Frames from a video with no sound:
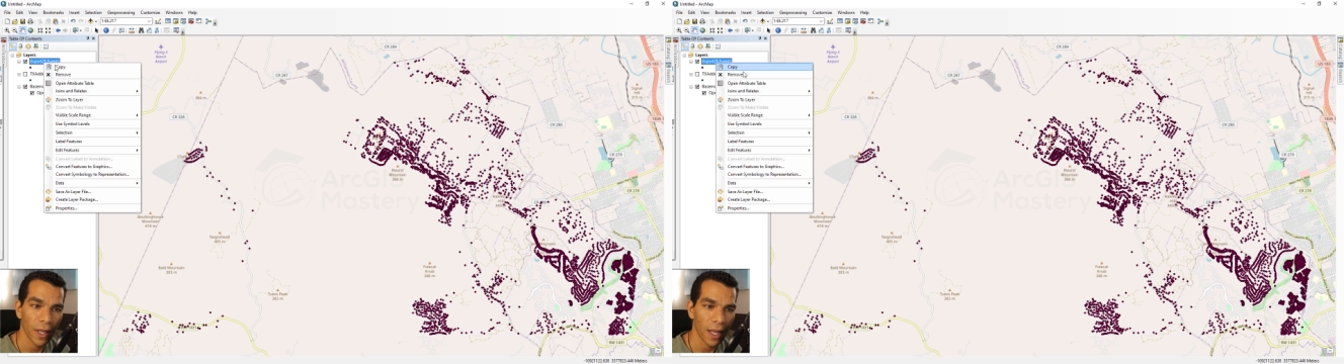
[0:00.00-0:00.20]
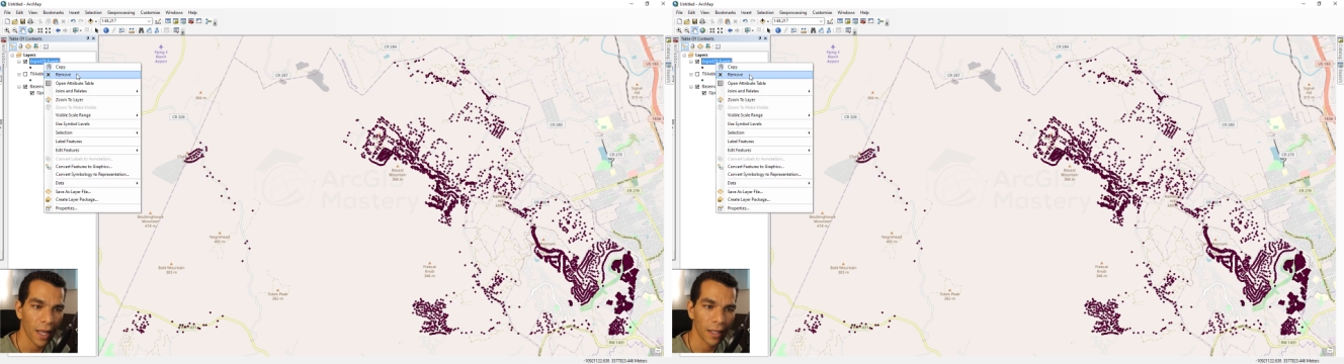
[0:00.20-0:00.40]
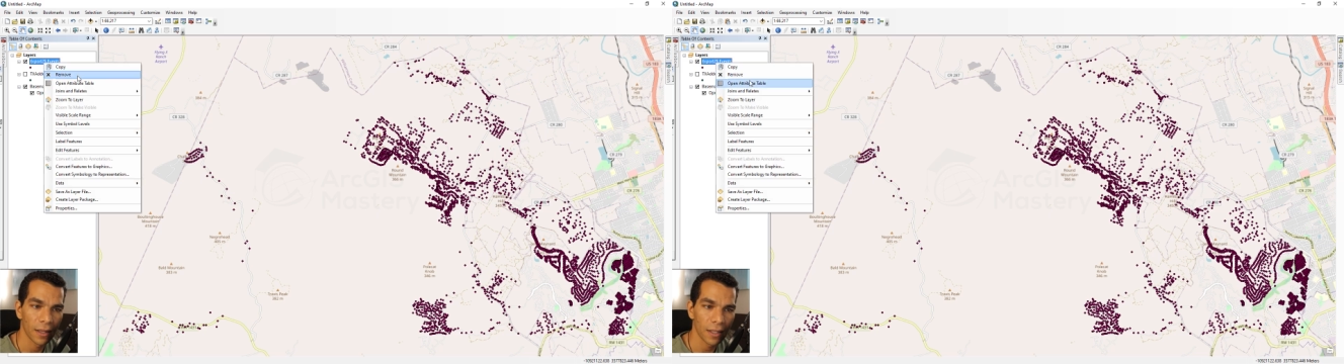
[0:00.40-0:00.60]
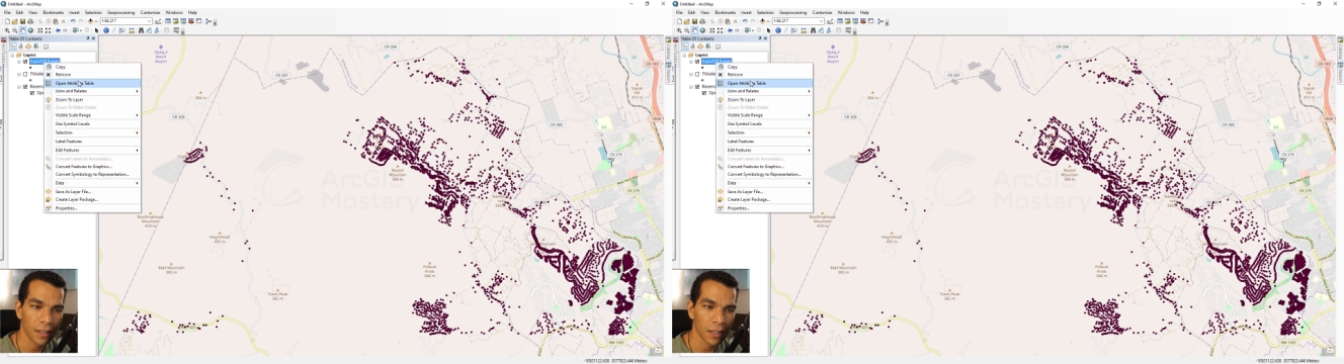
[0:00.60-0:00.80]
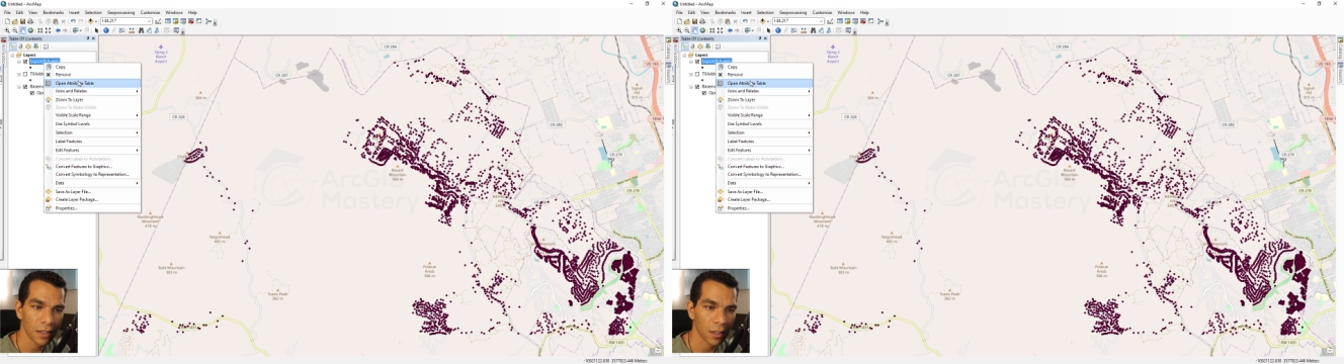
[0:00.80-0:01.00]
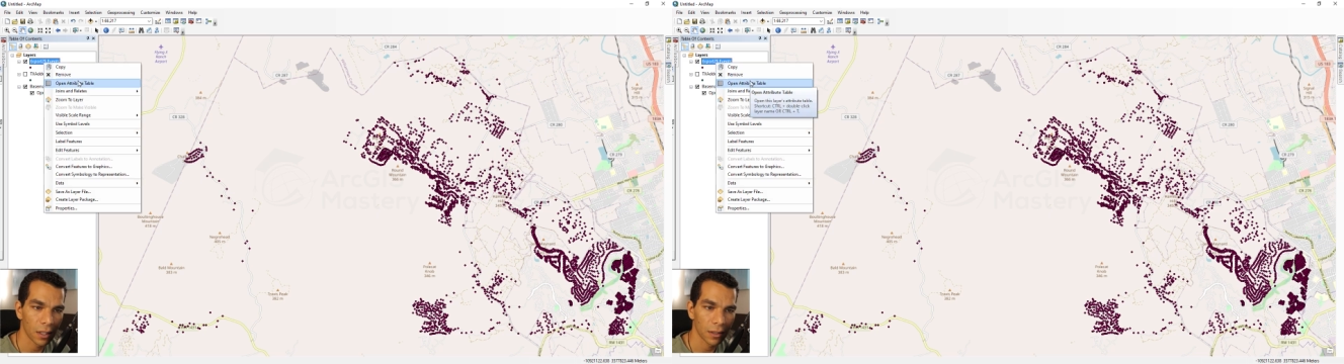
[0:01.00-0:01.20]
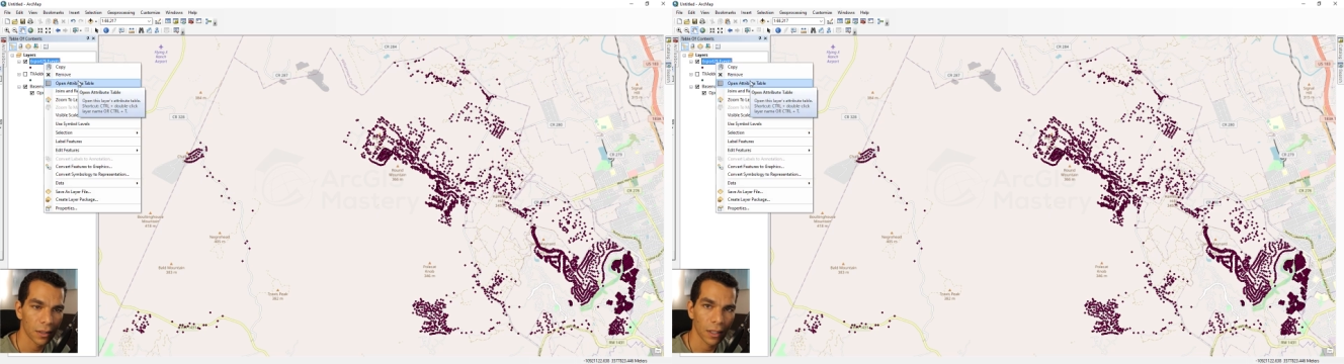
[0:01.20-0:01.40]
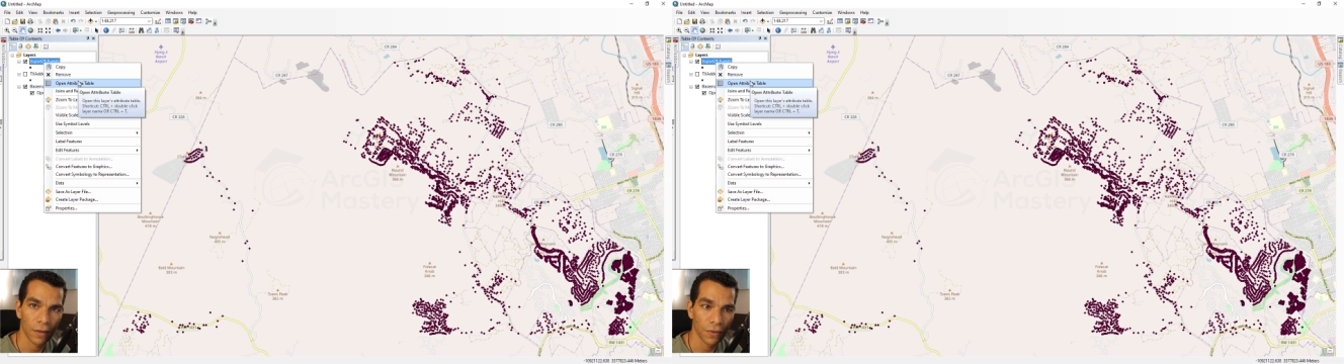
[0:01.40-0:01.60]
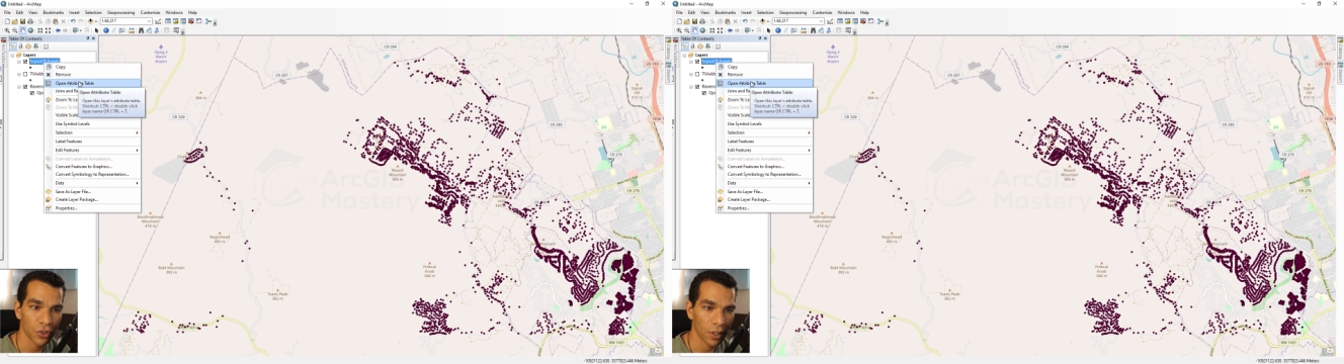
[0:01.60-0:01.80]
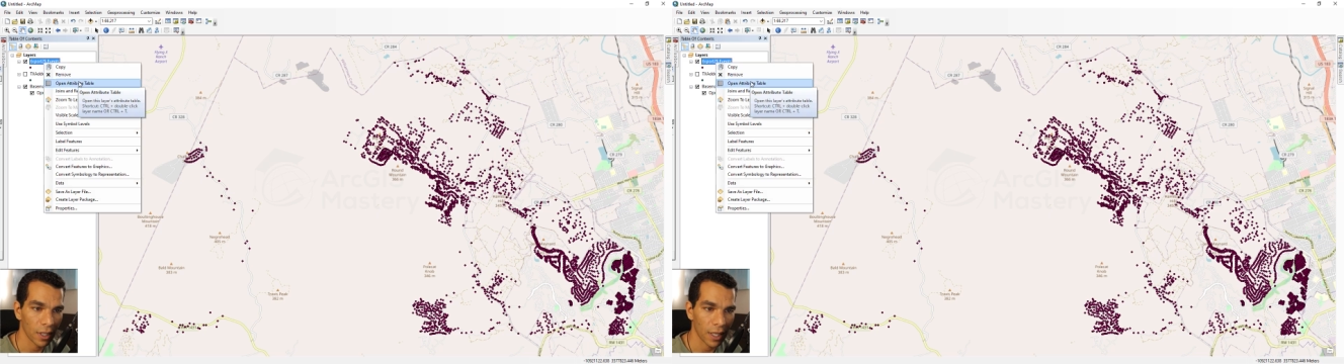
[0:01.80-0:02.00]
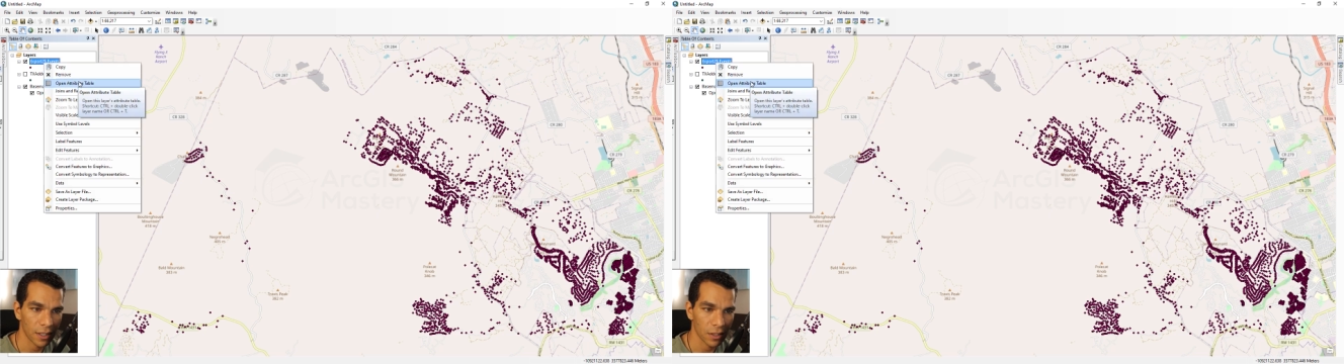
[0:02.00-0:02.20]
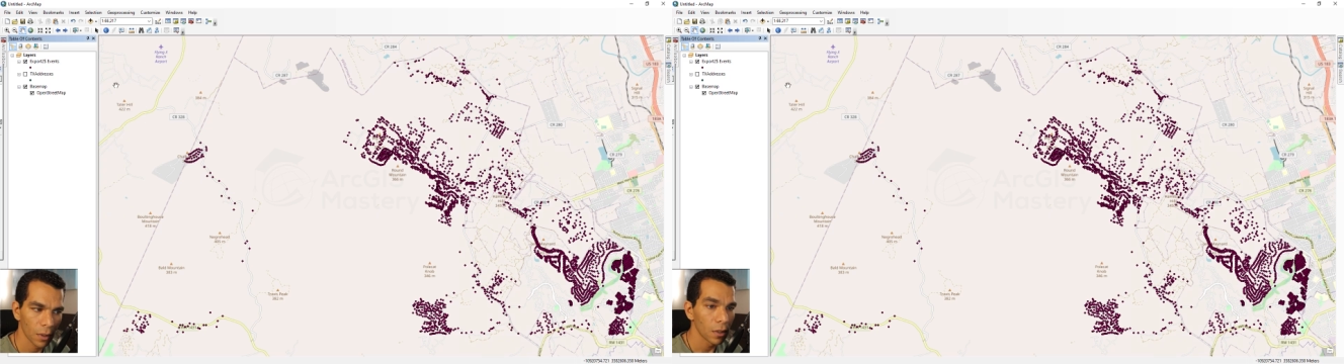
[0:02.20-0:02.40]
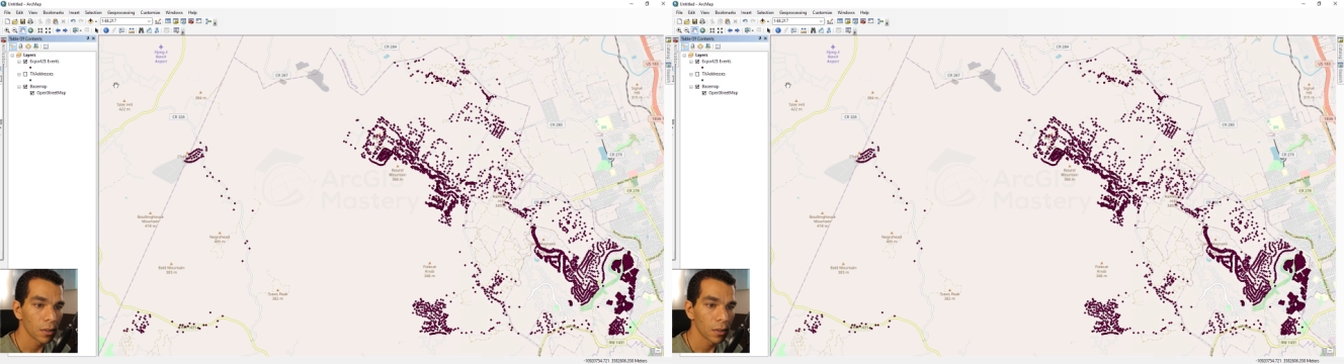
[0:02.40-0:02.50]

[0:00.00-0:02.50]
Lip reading: and this is not a feature class as well.